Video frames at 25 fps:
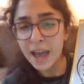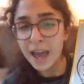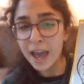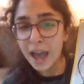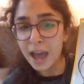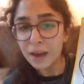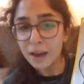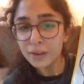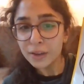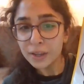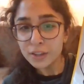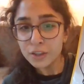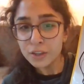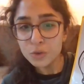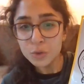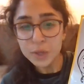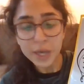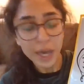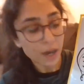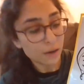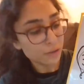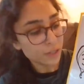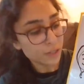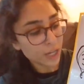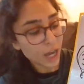How can you
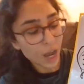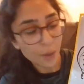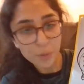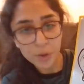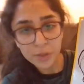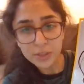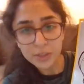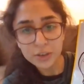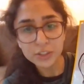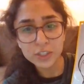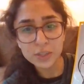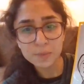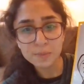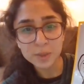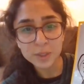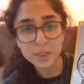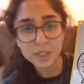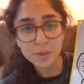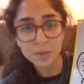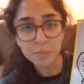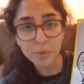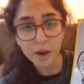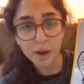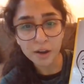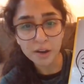count on when there's a
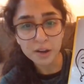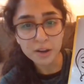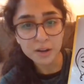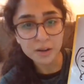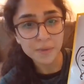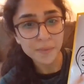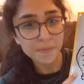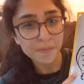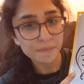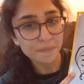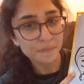missing part?